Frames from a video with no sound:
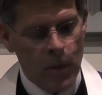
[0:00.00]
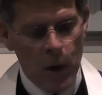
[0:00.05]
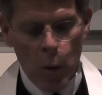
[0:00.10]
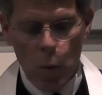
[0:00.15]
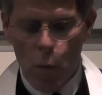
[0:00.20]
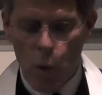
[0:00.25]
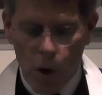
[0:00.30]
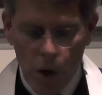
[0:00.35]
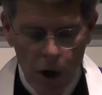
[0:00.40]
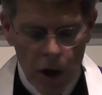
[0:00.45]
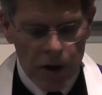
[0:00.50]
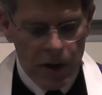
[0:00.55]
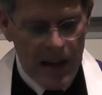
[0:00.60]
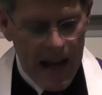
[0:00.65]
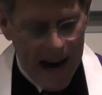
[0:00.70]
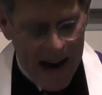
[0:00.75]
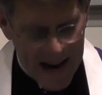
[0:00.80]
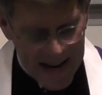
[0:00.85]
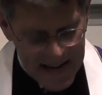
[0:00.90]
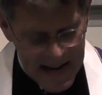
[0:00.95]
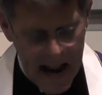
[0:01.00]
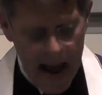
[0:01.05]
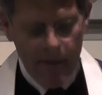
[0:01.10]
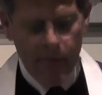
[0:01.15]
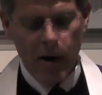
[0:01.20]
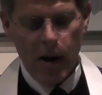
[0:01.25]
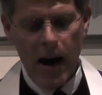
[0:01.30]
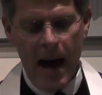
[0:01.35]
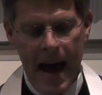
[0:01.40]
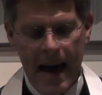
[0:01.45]
Words that I
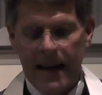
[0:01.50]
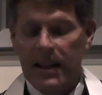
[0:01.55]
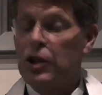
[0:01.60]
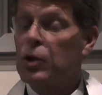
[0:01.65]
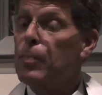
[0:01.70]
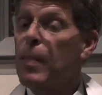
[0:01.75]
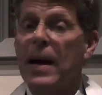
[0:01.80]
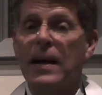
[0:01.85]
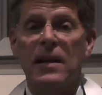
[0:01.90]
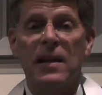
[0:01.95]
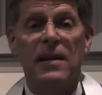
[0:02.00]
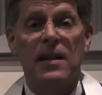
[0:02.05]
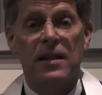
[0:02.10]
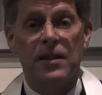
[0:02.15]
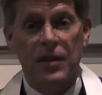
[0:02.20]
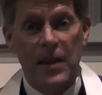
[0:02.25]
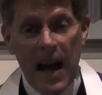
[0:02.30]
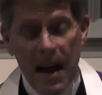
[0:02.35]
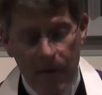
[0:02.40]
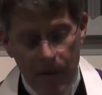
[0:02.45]
never had expected to say